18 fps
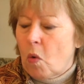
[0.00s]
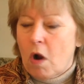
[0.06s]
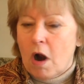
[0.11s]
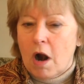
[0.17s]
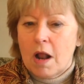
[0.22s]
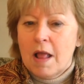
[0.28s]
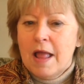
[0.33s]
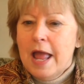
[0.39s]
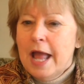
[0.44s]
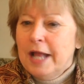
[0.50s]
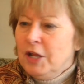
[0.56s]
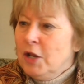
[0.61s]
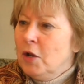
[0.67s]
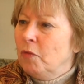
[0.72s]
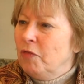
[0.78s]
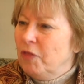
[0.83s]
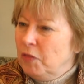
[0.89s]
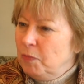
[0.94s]
or, you
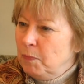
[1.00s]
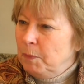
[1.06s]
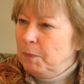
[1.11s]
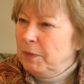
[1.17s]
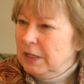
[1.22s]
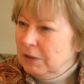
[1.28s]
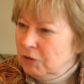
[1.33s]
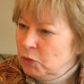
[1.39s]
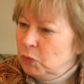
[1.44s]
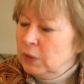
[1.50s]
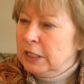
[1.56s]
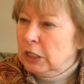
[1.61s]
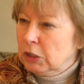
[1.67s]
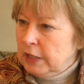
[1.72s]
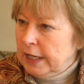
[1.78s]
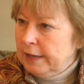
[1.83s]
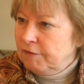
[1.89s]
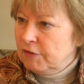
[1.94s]
know, they're doing
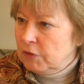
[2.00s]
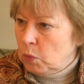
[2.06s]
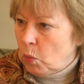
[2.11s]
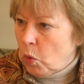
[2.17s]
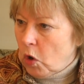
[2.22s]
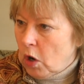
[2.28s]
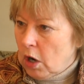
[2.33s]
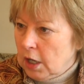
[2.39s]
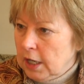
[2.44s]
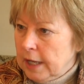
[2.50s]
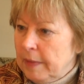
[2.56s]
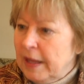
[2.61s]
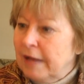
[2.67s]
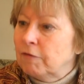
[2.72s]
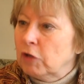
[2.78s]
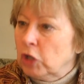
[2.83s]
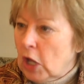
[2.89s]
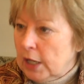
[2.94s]
their life's work and they
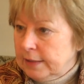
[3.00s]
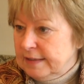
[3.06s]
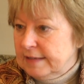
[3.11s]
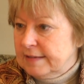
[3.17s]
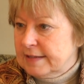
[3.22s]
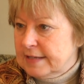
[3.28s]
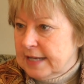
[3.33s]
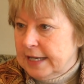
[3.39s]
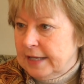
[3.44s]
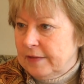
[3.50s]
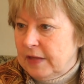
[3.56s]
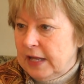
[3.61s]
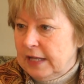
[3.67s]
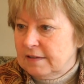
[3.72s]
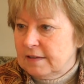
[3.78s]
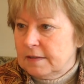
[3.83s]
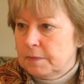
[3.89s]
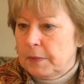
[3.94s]
have a lot to say in
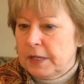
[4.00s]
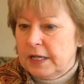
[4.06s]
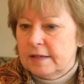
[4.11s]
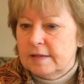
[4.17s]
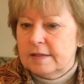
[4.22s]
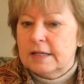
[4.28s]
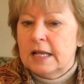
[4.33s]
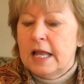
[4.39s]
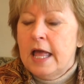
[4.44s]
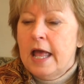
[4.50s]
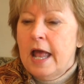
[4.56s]
that space.